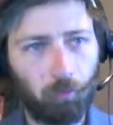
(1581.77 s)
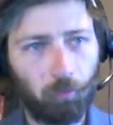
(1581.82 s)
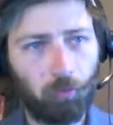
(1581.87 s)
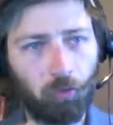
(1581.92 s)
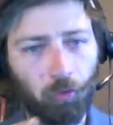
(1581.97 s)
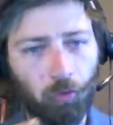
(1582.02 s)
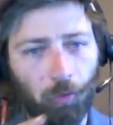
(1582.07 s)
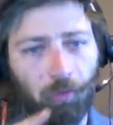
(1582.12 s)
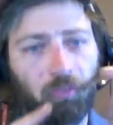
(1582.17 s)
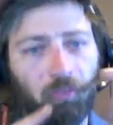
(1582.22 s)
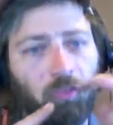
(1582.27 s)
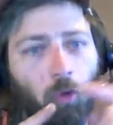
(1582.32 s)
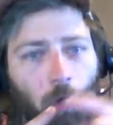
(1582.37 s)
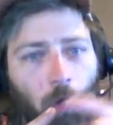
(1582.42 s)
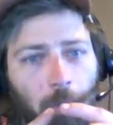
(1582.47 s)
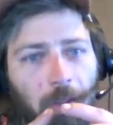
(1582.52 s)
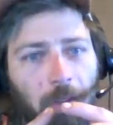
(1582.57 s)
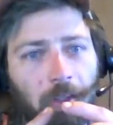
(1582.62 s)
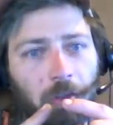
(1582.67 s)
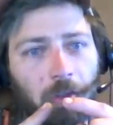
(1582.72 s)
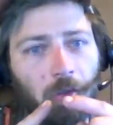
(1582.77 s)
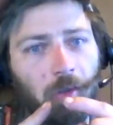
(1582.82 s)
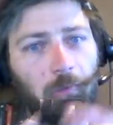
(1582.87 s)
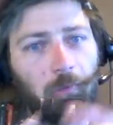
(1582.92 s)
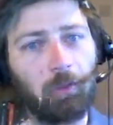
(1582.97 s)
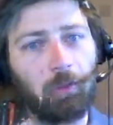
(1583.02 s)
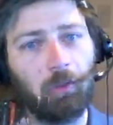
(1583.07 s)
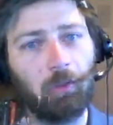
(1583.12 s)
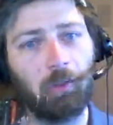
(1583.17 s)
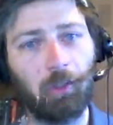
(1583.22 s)
sort of forming new
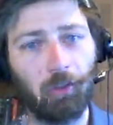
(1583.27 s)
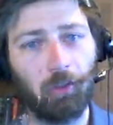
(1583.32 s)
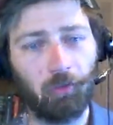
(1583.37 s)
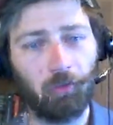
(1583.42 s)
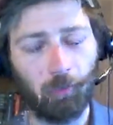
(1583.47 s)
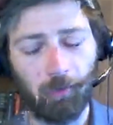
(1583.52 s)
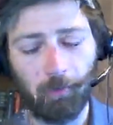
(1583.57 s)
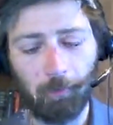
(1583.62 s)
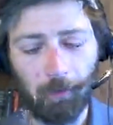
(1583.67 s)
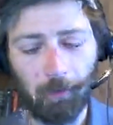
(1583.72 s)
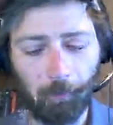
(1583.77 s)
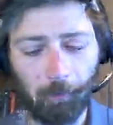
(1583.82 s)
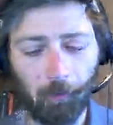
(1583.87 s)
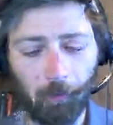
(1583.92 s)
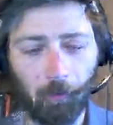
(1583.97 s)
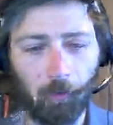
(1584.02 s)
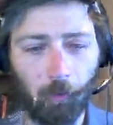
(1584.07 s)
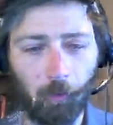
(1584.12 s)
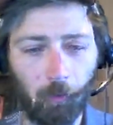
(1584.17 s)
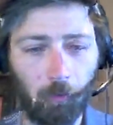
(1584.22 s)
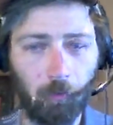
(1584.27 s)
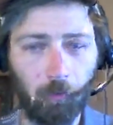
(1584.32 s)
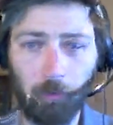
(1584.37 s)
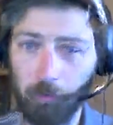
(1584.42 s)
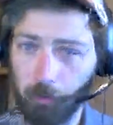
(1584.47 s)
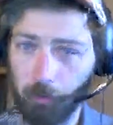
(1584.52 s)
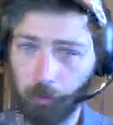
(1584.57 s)
communities with the people who